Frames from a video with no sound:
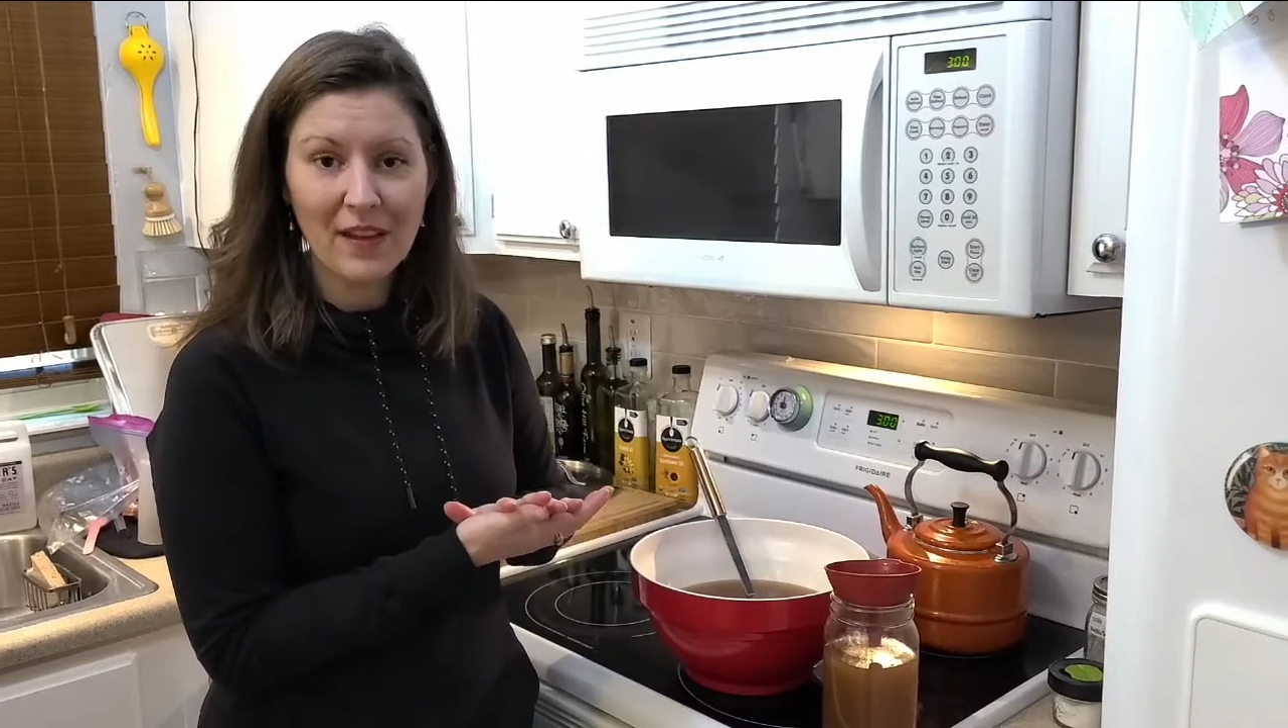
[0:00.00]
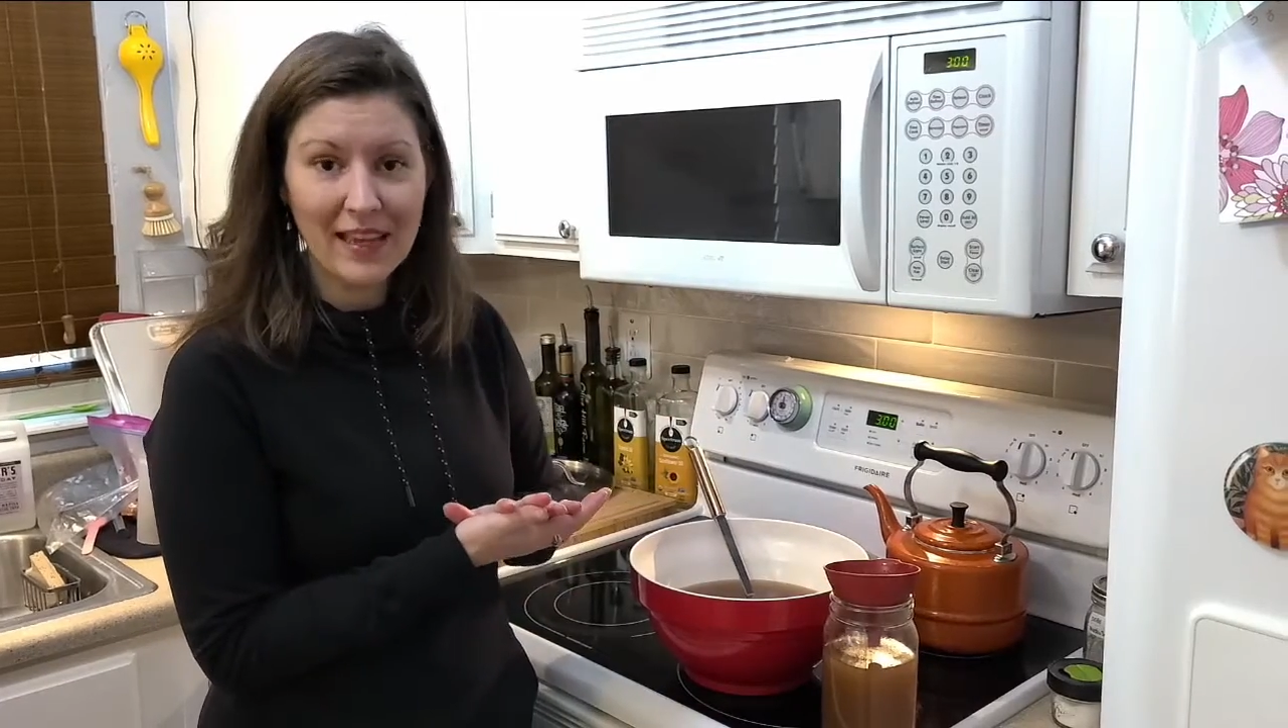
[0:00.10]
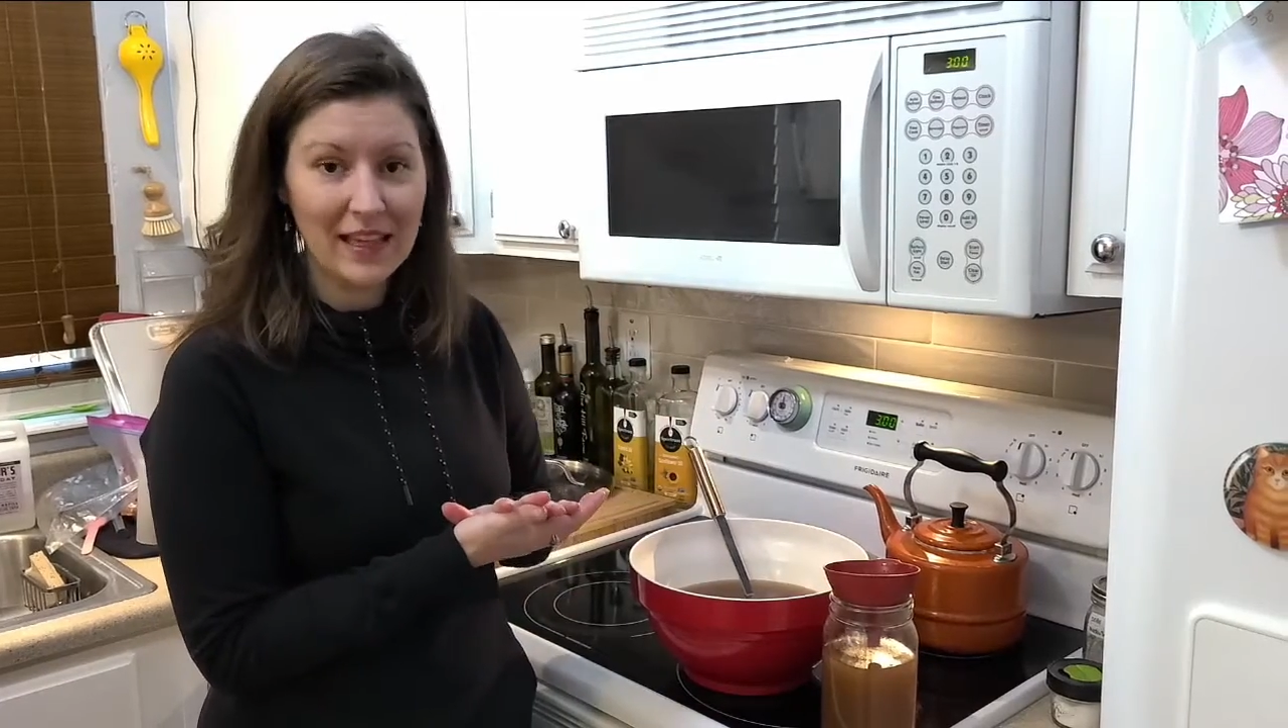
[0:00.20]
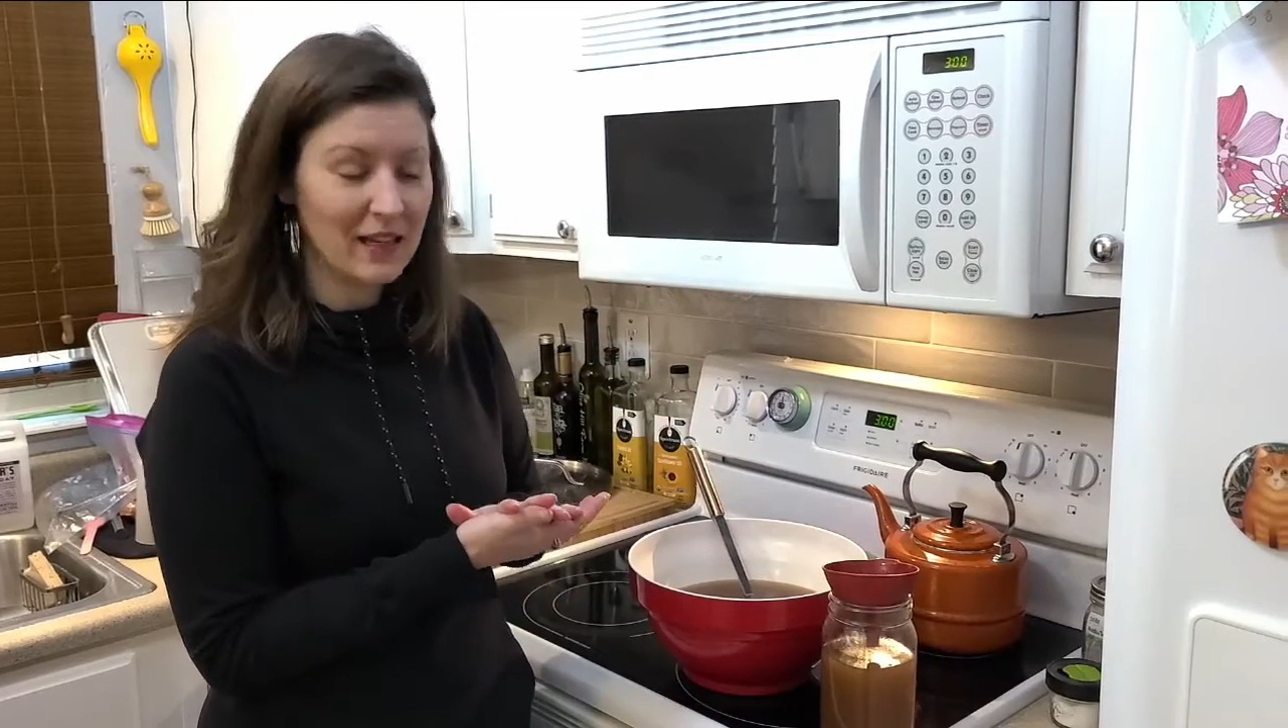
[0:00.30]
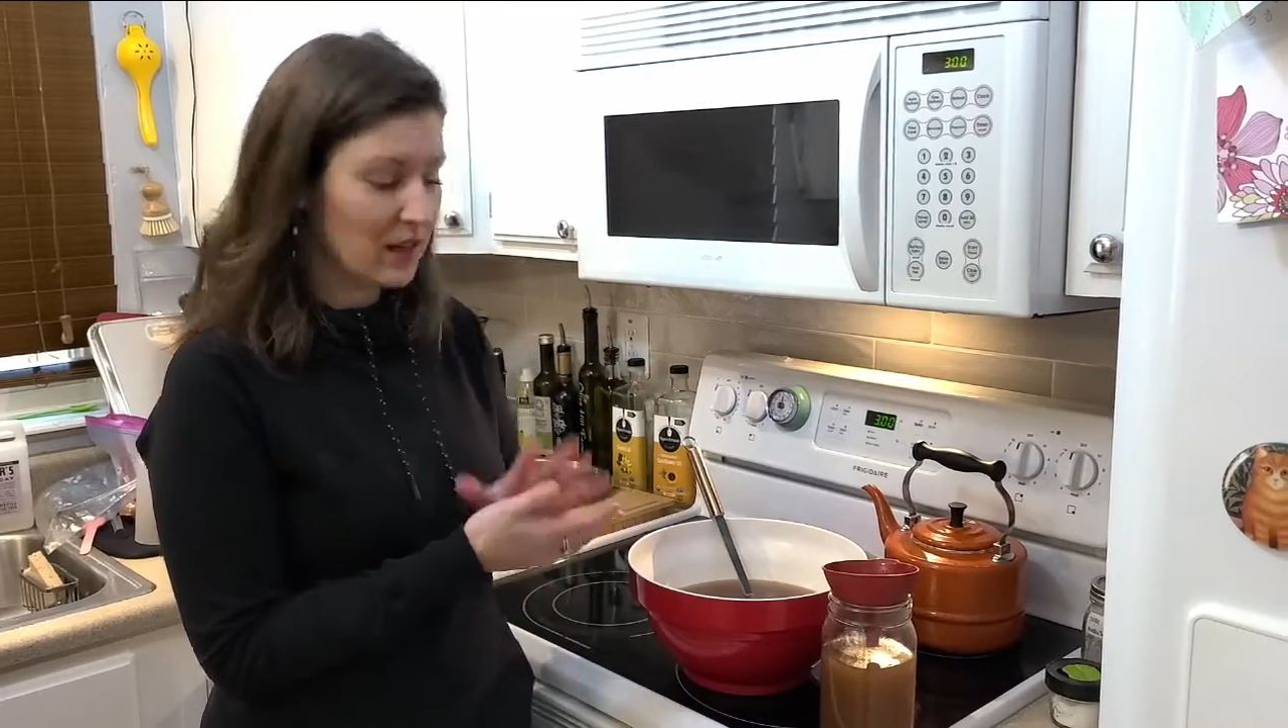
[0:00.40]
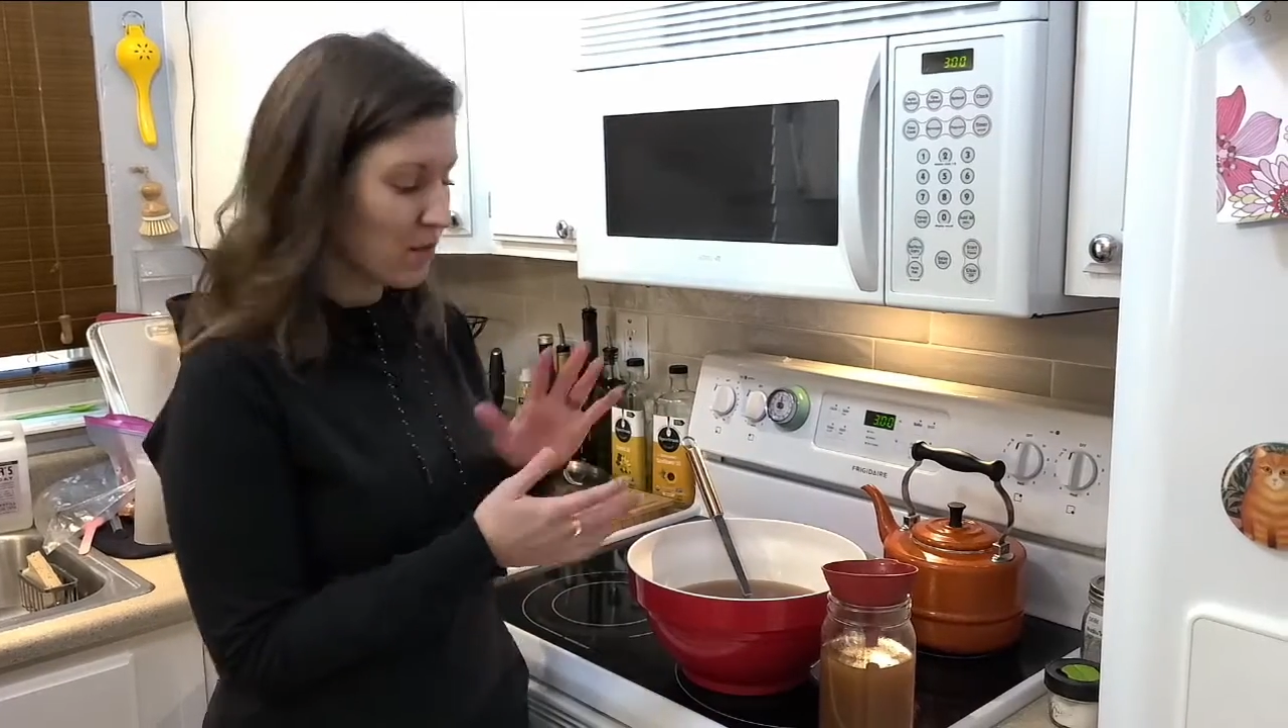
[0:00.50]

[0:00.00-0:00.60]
in